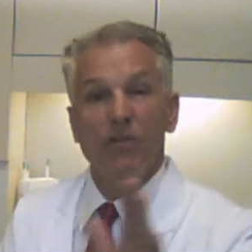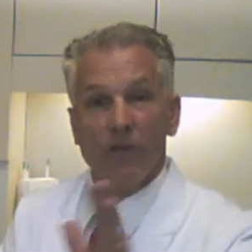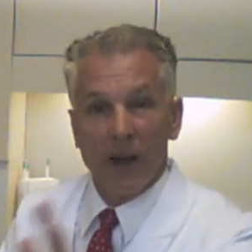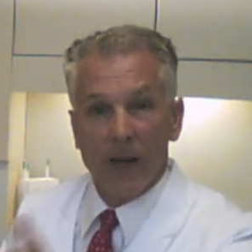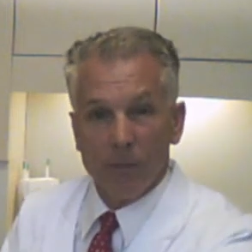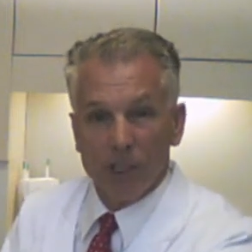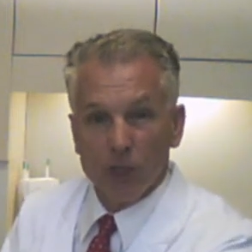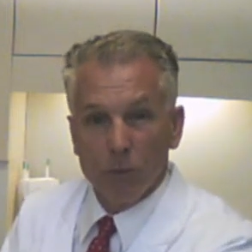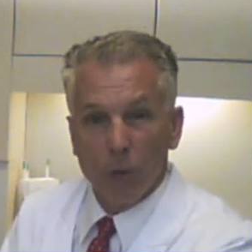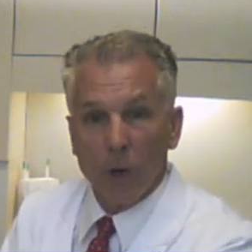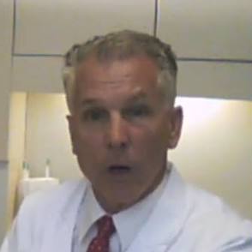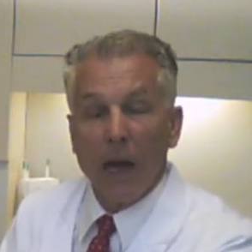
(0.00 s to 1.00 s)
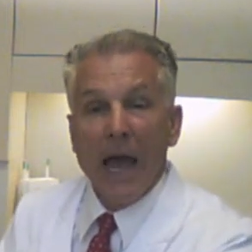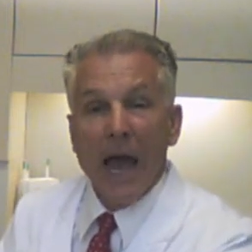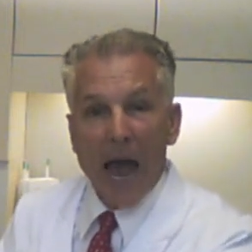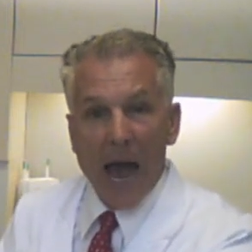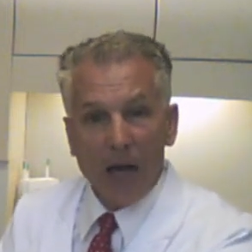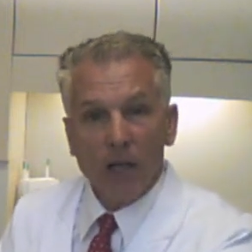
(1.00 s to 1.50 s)
very much more
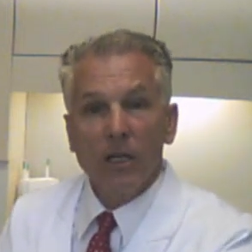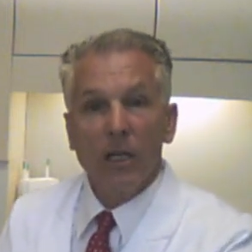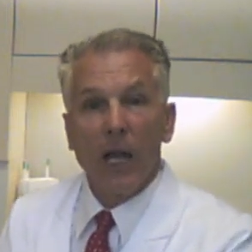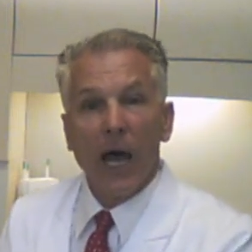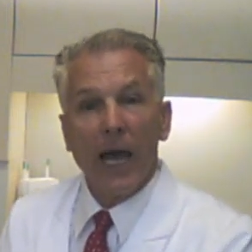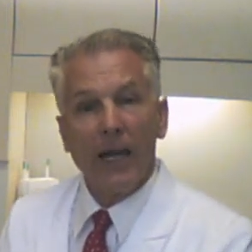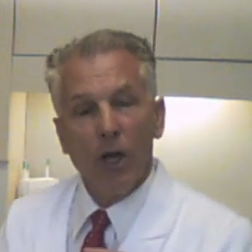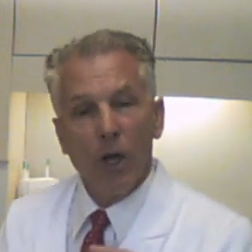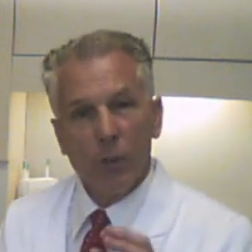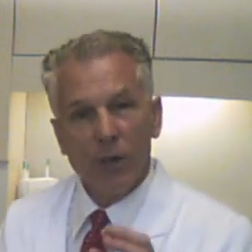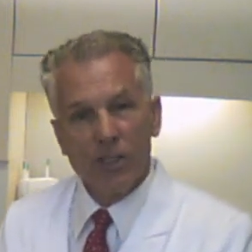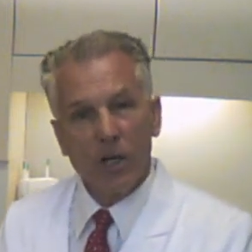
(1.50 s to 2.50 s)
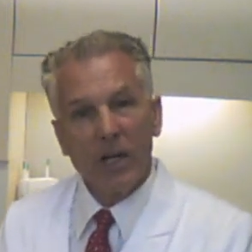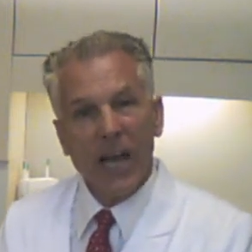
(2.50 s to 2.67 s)
alkali, we start